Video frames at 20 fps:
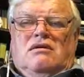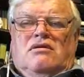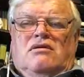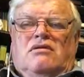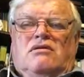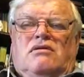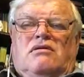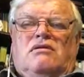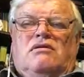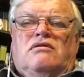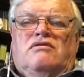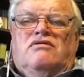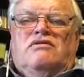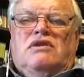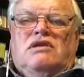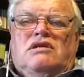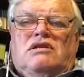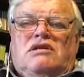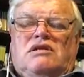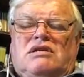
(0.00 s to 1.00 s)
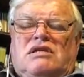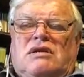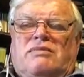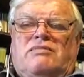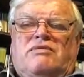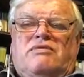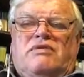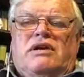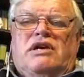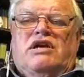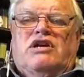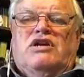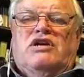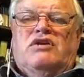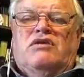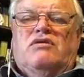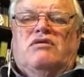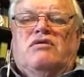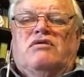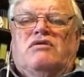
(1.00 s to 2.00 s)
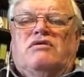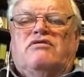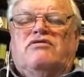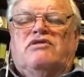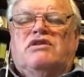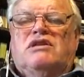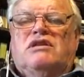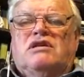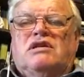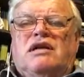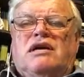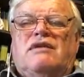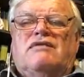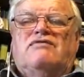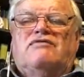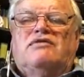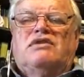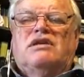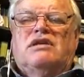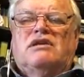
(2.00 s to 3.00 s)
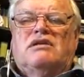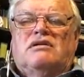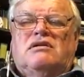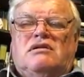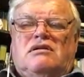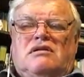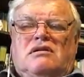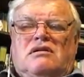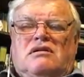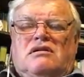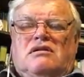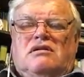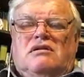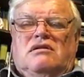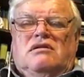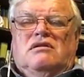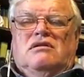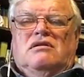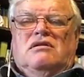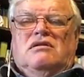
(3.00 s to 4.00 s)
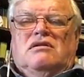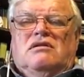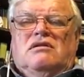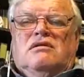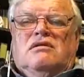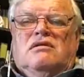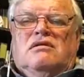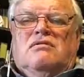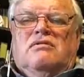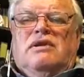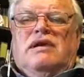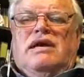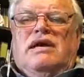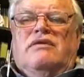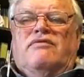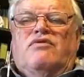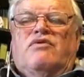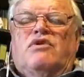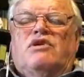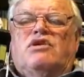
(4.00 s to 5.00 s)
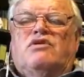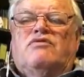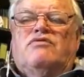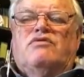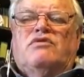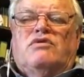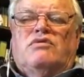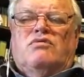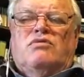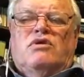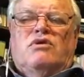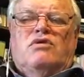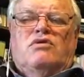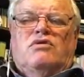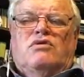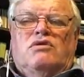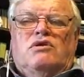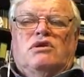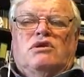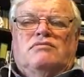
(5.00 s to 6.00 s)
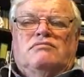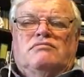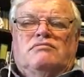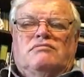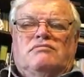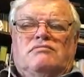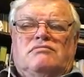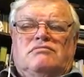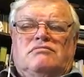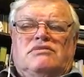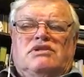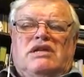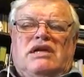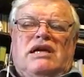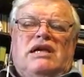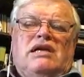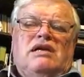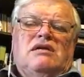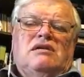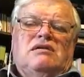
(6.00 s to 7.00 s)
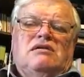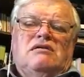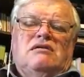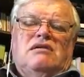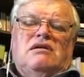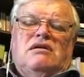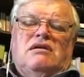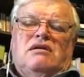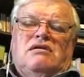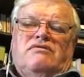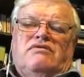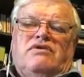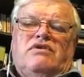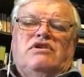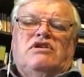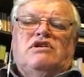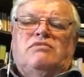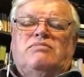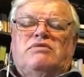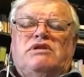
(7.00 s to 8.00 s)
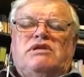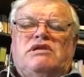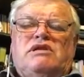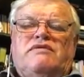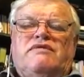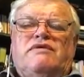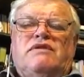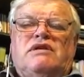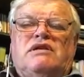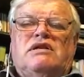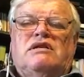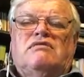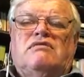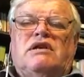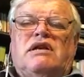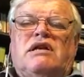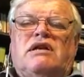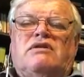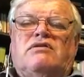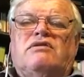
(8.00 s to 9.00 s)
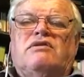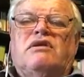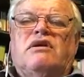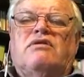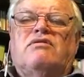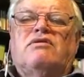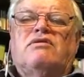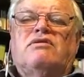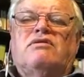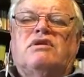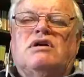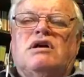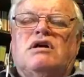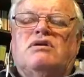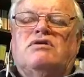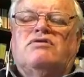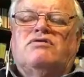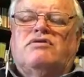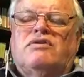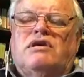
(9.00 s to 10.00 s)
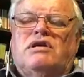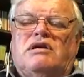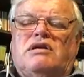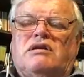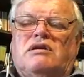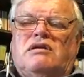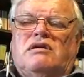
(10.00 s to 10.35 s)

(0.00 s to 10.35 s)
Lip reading: All of this separation, all of this conflict that we have all over the world, and very specifically right here in our own country,